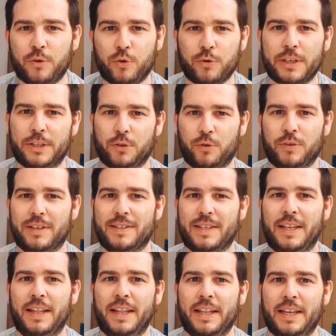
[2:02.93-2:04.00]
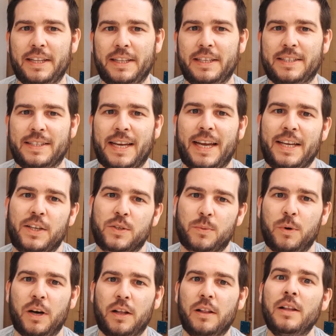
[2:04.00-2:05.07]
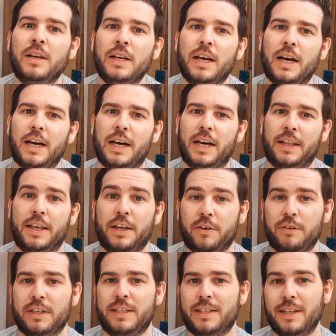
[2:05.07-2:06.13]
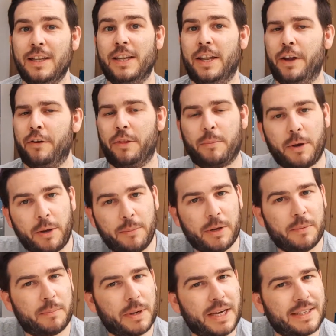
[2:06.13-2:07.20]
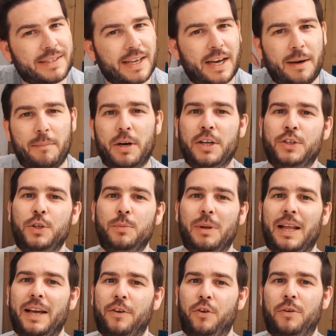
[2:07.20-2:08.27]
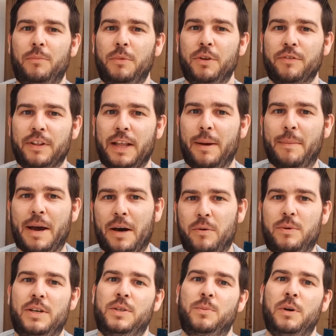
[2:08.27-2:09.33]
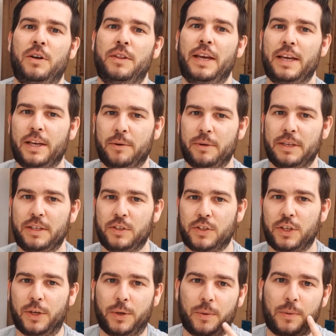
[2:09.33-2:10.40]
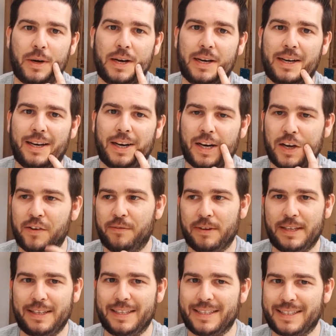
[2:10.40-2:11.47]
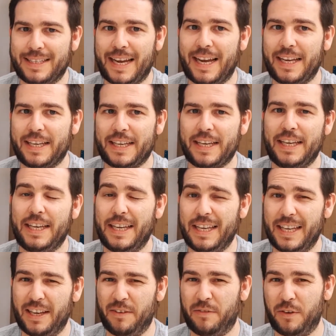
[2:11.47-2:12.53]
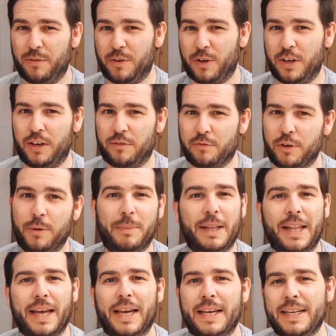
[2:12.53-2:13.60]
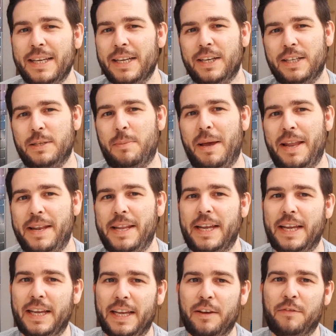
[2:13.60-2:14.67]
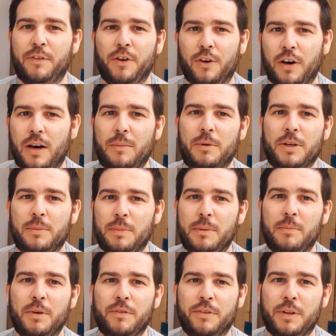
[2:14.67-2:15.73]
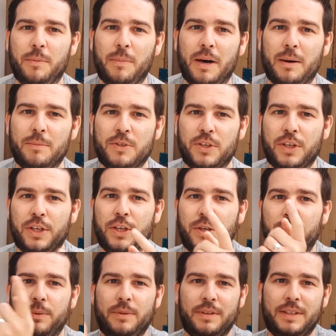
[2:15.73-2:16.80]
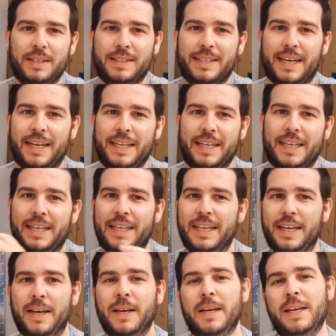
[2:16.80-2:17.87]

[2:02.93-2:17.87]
Corydoras in this tank as well. They're currently still in there at the moment, but I do plan on moving them out as well. They're going into hopefully this tank if I've got enough room in there. Depending, if not, I'm going to be moving them up to this tank in here,